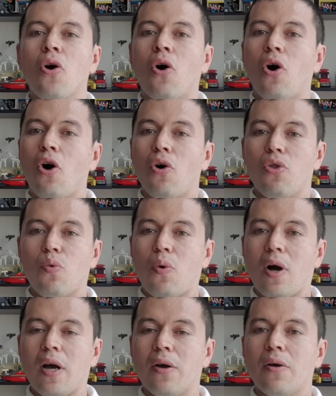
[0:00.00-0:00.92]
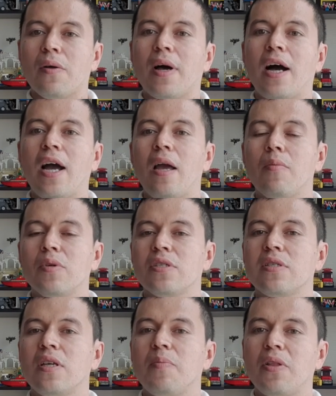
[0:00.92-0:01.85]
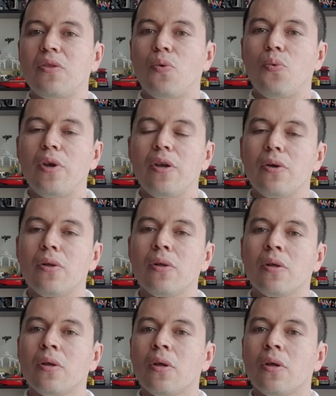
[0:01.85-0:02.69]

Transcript: All the while, I am asleep at the wheel